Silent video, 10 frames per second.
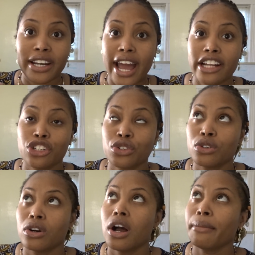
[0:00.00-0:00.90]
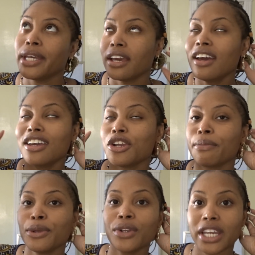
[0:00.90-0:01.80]
your
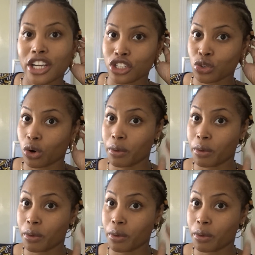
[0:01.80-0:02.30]
beauty hair store, or